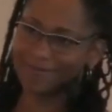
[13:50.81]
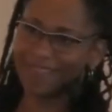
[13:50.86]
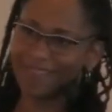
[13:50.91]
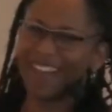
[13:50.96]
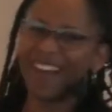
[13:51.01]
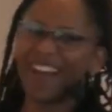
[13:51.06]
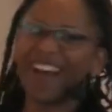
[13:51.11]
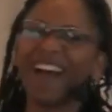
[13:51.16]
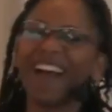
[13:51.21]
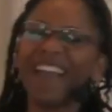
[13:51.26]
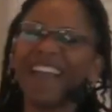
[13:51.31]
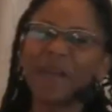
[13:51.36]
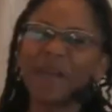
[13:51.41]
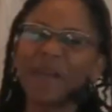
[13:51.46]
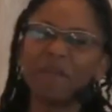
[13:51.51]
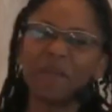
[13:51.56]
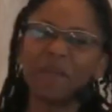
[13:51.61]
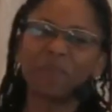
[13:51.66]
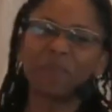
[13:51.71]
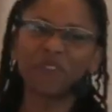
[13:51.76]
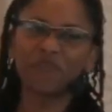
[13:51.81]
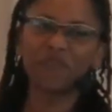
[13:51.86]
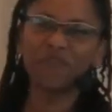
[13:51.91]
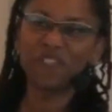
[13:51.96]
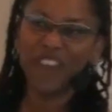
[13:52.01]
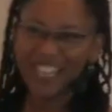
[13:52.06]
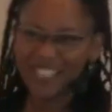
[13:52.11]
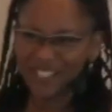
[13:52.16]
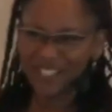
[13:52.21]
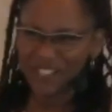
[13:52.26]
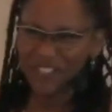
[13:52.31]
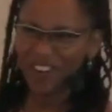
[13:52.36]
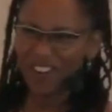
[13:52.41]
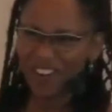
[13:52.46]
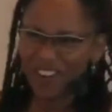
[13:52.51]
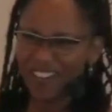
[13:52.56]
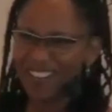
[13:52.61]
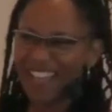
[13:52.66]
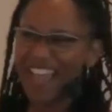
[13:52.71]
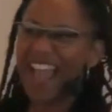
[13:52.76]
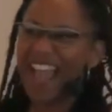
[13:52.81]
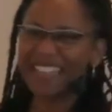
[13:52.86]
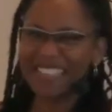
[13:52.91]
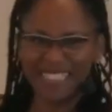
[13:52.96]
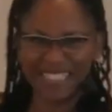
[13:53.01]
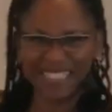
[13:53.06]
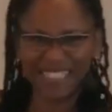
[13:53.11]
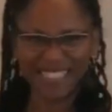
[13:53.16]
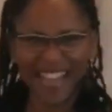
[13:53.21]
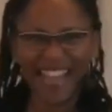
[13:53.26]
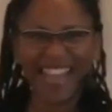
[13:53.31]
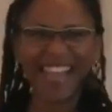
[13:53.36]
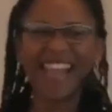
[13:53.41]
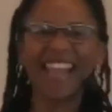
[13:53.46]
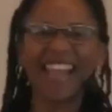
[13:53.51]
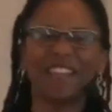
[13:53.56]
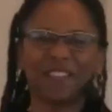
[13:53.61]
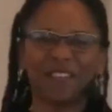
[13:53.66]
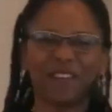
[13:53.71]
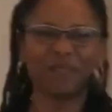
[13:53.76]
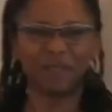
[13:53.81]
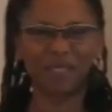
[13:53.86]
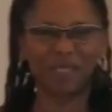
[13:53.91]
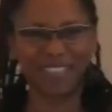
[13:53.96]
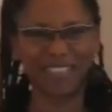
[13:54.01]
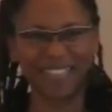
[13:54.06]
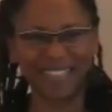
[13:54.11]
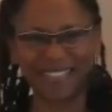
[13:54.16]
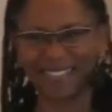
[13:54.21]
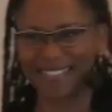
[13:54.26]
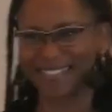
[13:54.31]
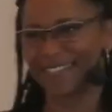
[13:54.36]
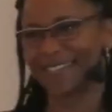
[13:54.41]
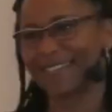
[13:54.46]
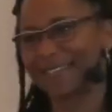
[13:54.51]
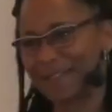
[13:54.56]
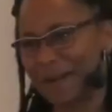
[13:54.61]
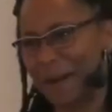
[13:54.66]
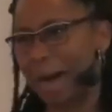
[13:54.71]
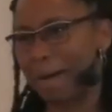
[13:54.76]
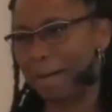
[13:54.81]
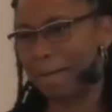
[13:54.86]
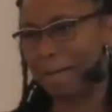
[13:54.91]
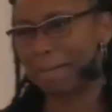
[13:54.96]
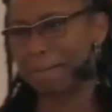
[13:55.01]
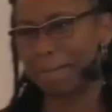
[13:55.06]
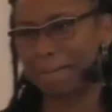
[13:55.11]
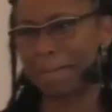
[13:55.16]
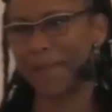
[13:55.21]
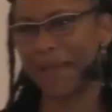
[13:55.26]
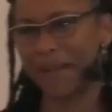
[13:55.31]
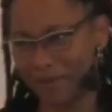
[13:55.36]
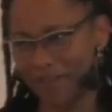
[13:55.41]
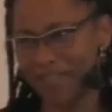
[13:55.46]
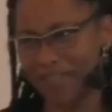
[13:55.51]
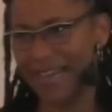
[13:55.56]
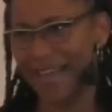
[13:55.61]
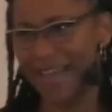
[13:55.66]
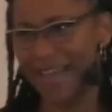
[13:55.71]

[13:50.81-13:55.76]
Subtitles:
I am a professional at saying those things. I really am.